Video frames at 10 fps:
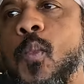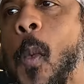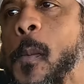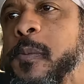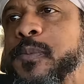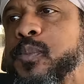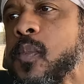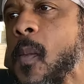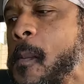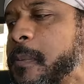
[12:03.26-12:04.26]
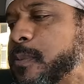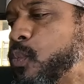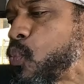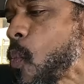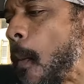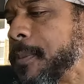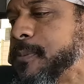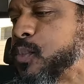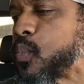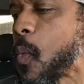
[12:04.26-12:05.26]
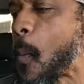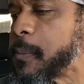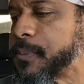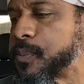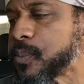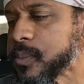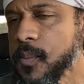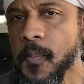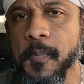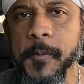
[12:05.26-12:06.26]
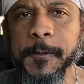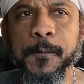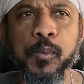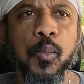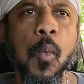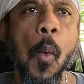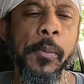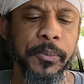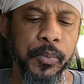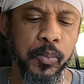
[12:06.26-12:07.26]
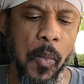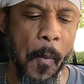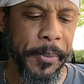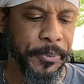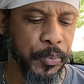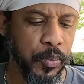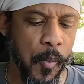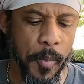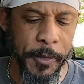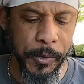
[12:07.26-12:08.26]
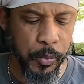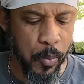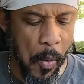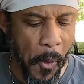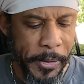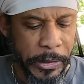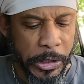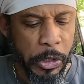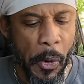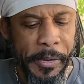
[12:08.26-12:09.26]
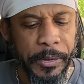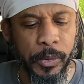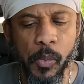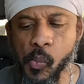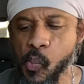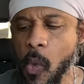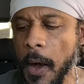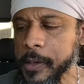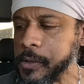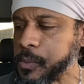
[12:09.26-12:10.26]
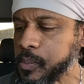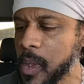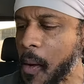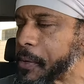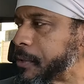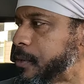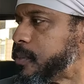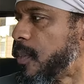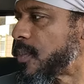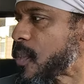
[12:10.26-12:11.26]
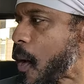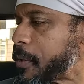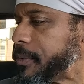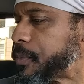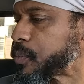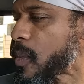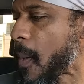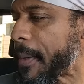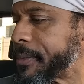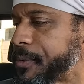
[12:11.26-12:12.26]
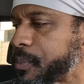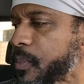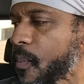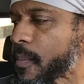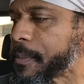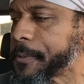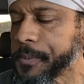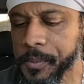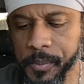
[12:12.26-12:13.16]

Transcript: Or should the should the restaurateur entrepreneurs take the onus of paying their own employees a livable wage